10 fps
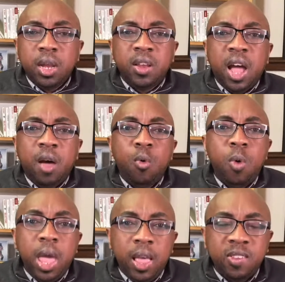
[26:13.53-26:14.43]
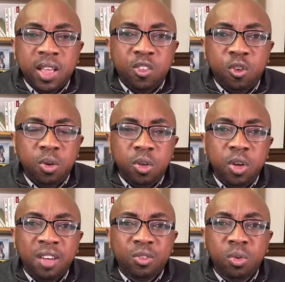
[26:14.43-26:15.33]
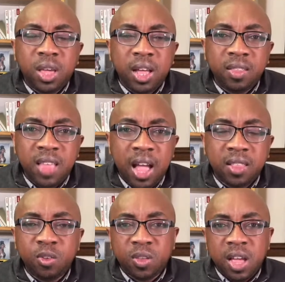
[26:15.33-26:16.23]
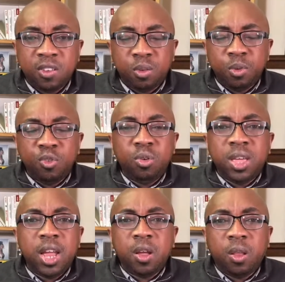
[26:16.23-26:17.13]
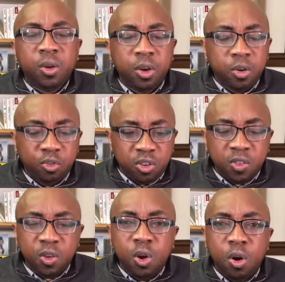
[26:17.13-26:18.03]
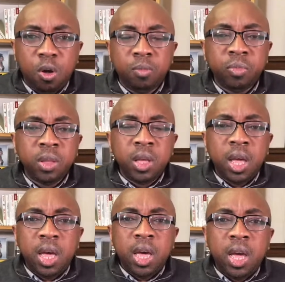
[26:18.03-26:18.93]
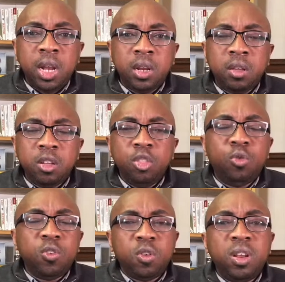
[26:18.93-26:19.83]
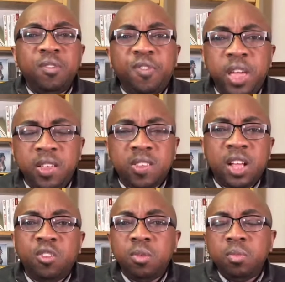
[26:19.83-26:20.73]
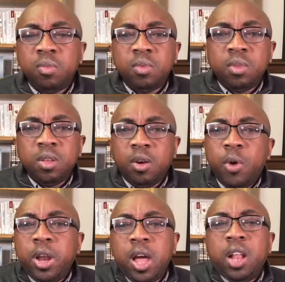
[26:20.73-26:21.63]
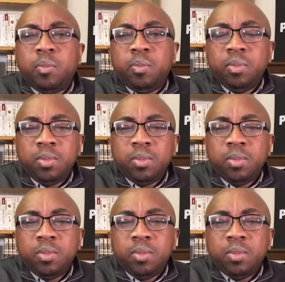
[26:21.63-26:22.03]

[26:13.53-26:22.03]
there are ways that you have to contact those customers. You can no longer just go and do certain things that were not,